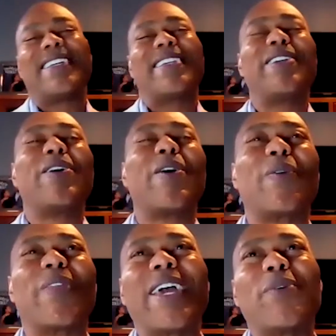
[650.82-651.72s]

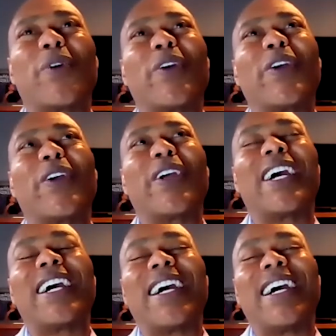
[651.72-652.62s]
they
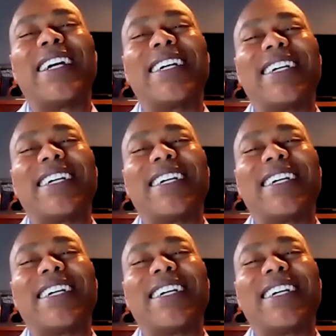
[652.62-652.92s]
were,